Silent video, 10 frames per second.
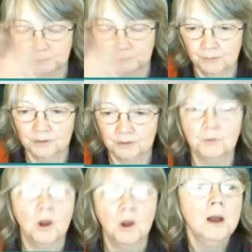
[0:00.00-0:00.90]
Yes.
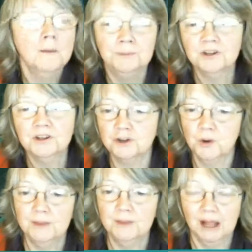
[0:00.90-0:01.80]
But do
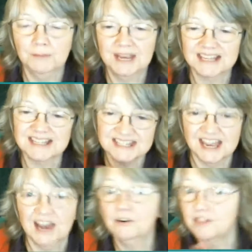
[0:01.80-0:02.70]
email me at Sara,
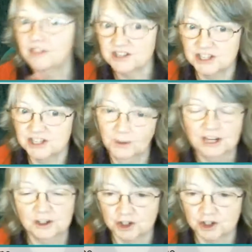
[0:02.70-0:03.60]
there's no H on
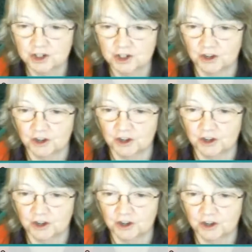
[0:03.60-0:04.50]
the Sara,
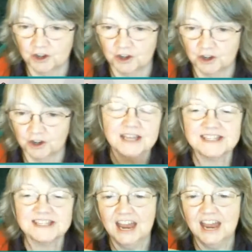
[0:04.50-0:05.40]

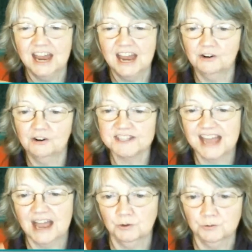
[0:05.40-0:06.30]
Sara
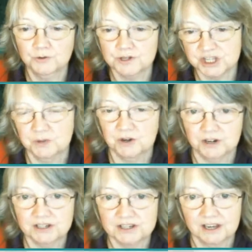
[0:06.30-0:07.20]

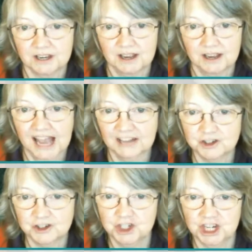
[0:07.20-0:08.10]

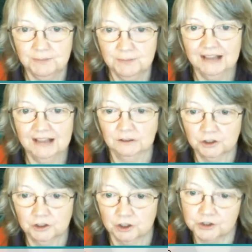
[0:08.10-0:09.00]

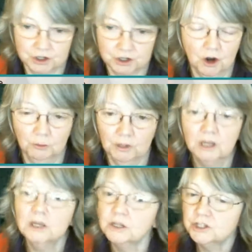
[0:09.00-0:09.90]
soundspirit@gmail.com.
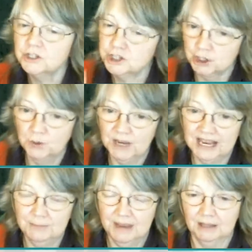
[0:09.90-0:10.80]
Do email
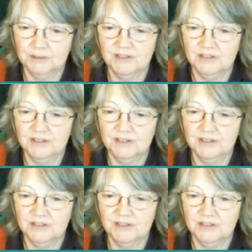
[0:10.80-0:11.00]
me there.